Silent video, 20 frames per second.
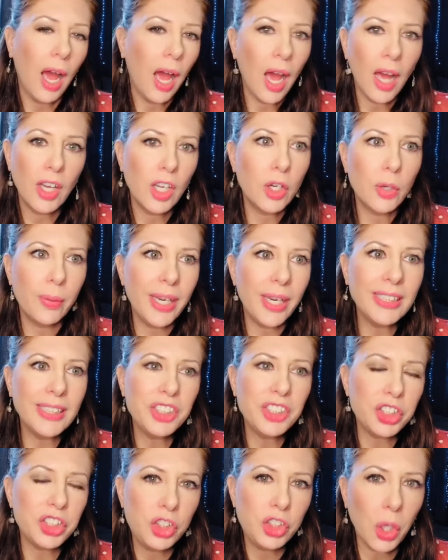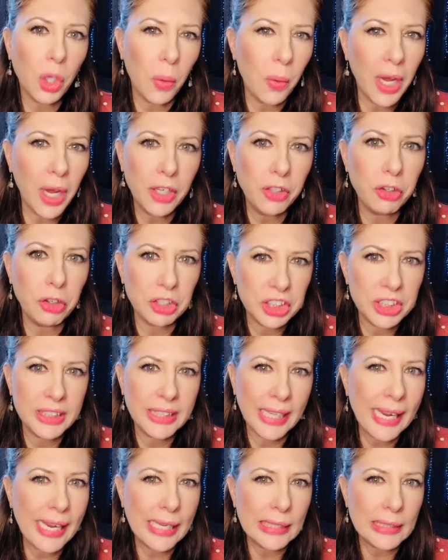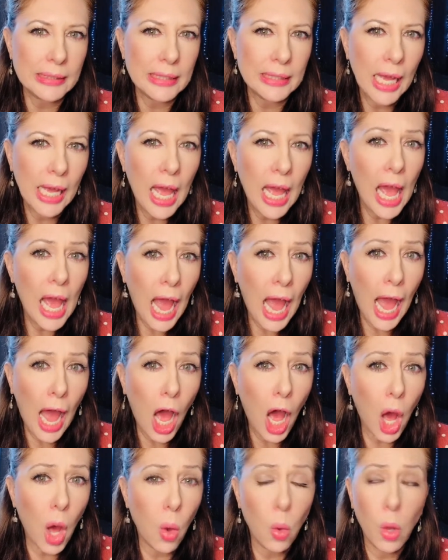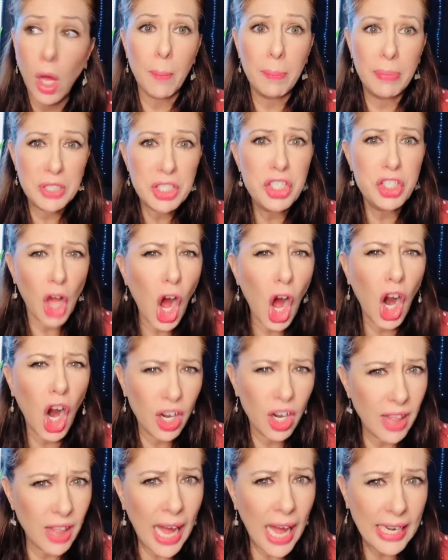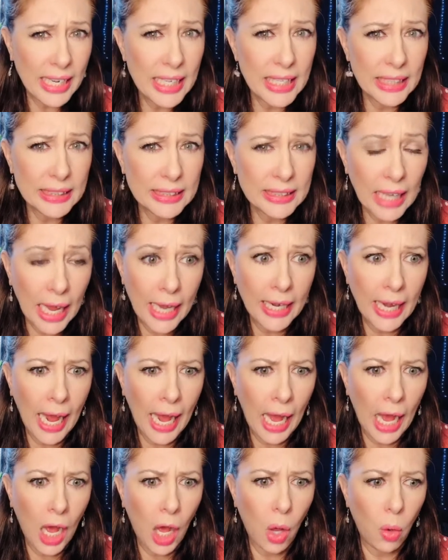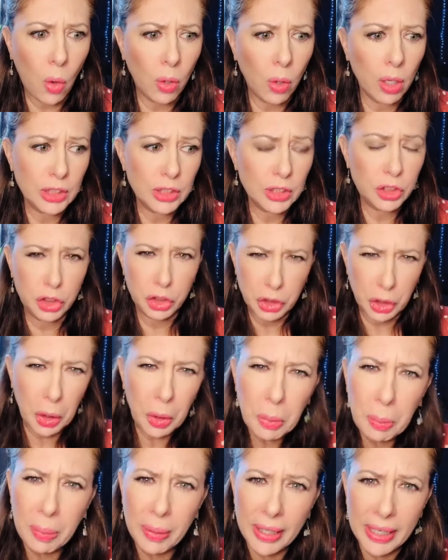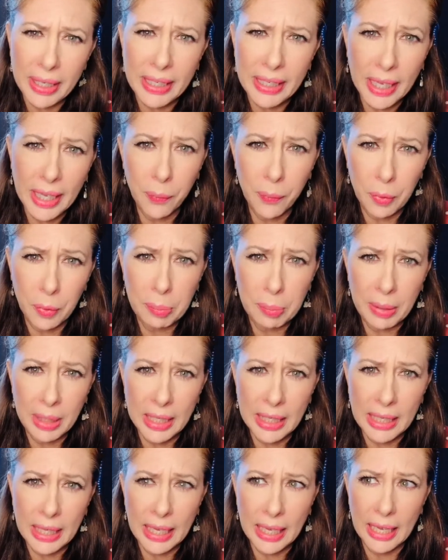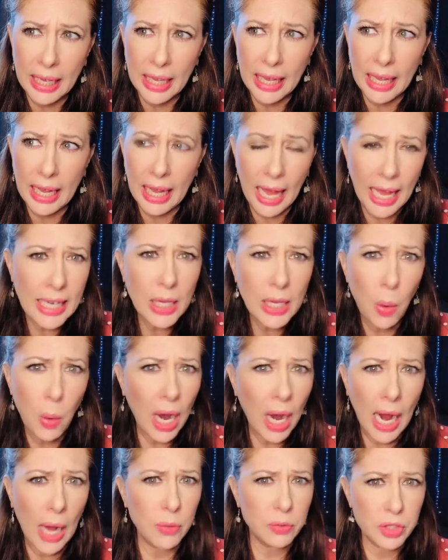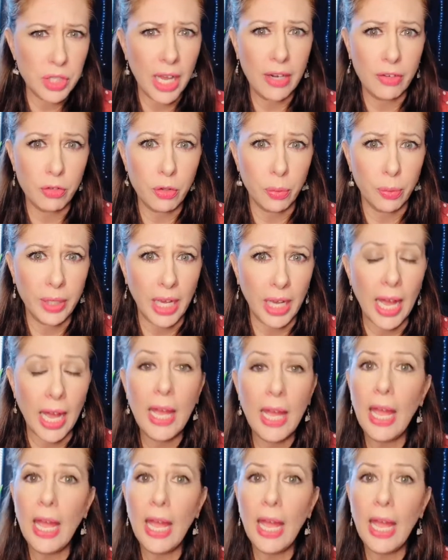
Koreans just don't understand how bizarre that is and how stupid it would be anywhere outside of Korea.